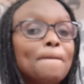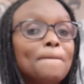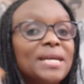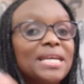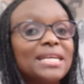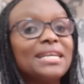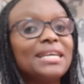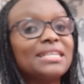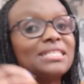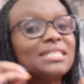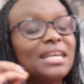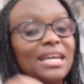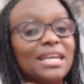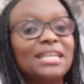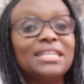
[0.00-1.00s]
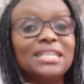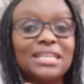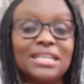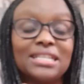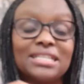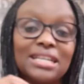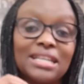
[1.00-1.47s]
biggest
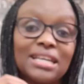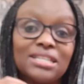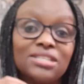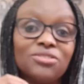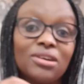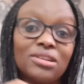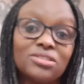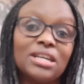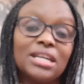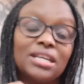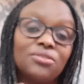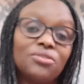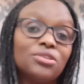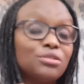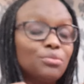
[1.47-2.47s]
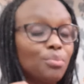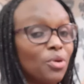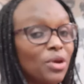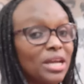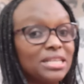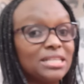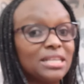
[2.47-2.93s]
indicator that you actually got
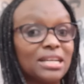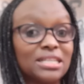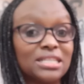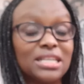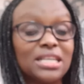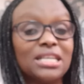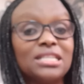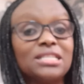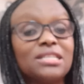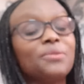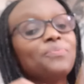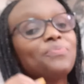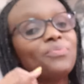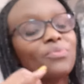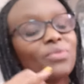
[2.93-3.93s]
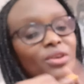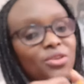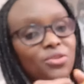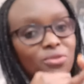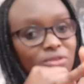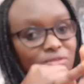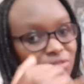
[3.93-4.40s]
pregnant is
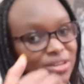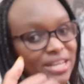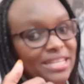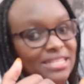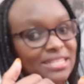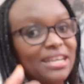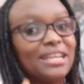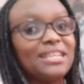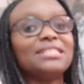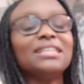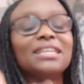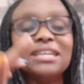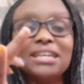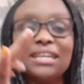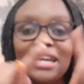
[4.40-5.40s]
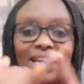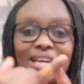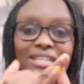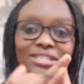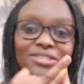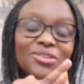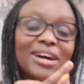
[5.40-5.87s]
you ovulated
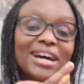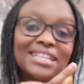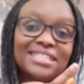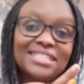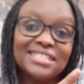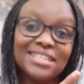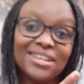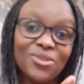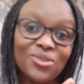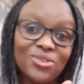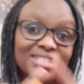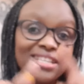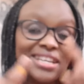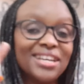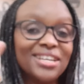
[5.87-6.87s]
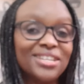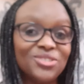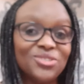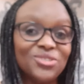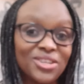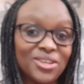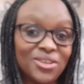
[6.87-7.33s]
and you had intercourse
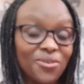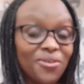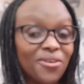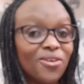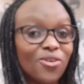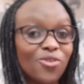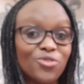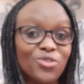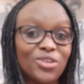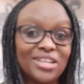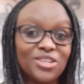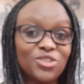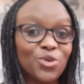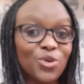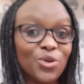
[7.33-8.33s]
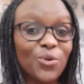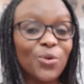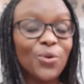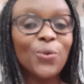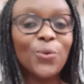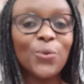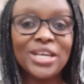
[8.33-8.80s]
during your ovulation
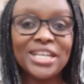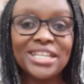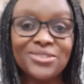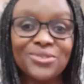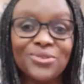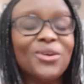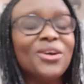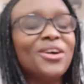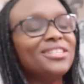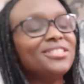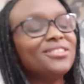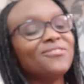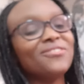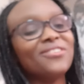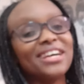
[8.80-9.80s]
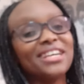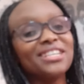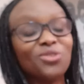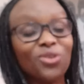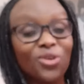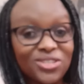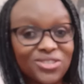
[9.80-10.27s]
window don't forget
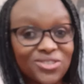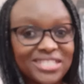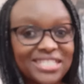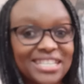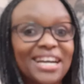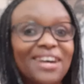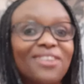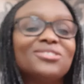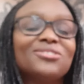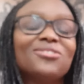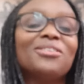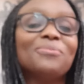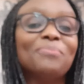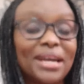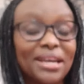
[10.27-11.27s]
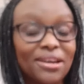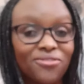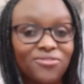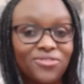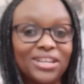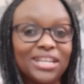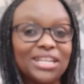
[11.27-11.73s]
to also check out all my
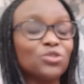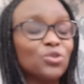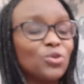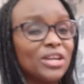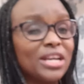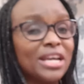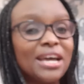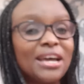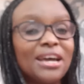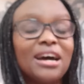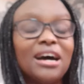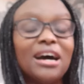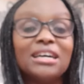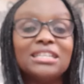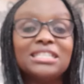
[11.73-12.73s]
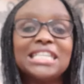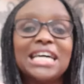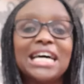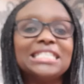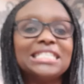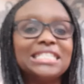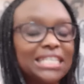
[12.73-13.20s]
ovulation uh,
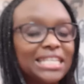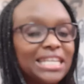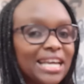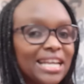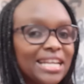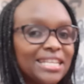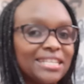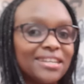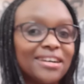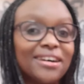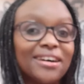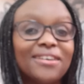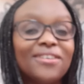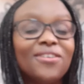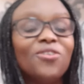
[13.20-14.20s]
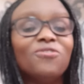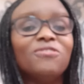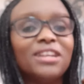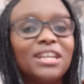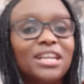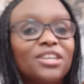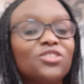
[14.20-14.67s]
charting and uh,
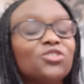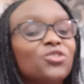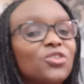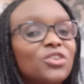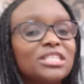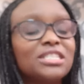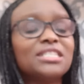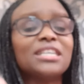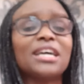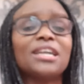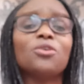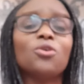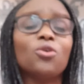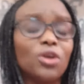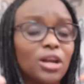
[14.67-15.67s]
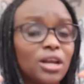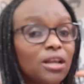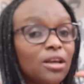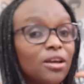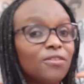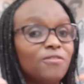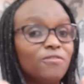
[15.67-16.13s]
ovulation cycle
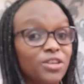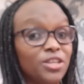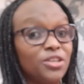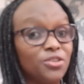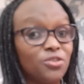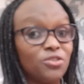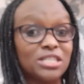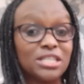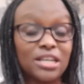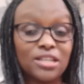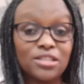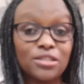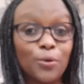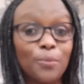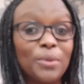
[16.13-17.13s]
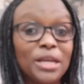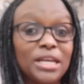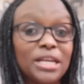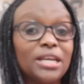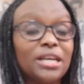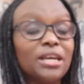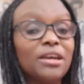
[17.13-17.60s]
videos there are so
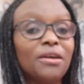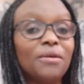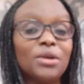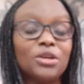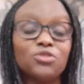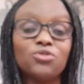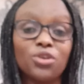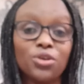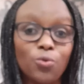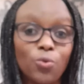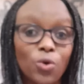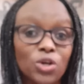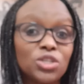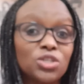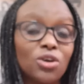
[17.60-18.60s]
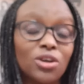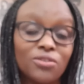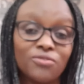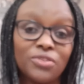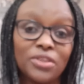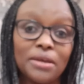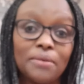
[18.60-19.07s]
many make sure you watch all
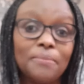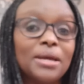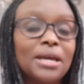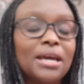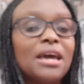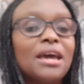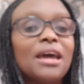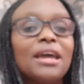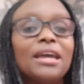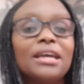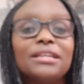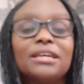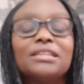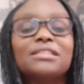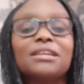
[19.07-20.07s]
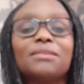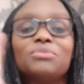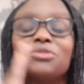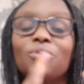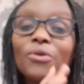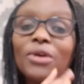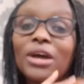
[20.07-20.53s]
of them and
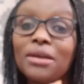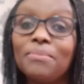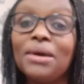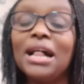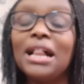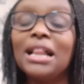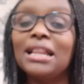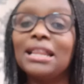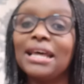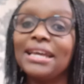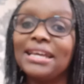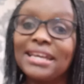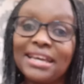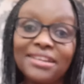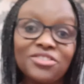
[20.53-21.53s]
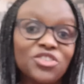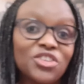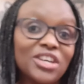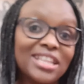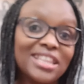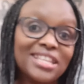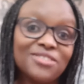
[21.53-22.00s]
subscribe like and
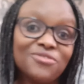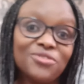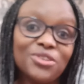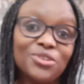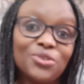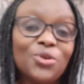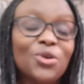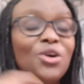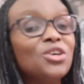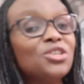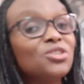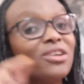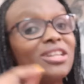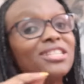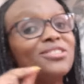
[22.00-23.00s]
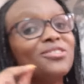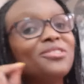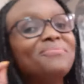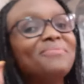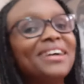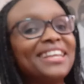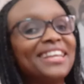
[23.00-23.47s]
share this video so i'll see you
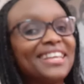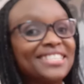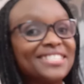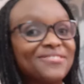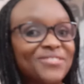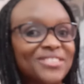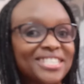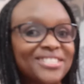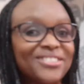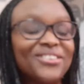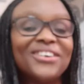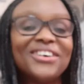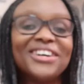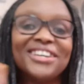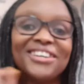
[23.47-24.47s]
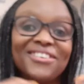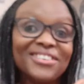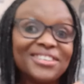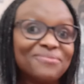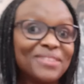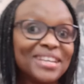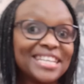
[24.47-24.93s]
in my next video god
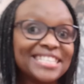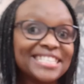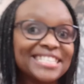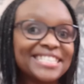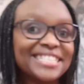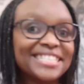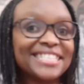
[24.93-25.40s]
bless